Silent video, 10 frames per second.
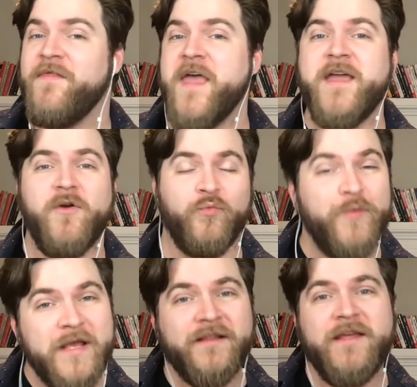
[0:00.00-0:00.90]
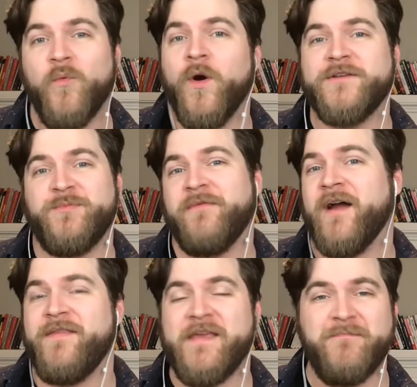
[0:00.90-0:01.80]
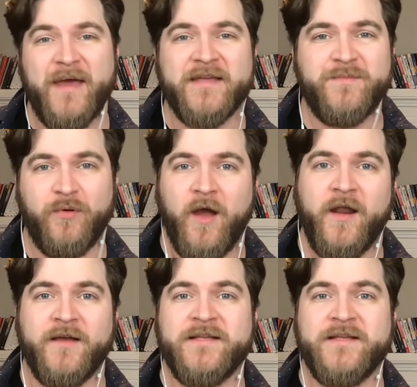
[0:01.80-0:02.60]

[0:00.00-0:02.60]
They really want to provide the best product,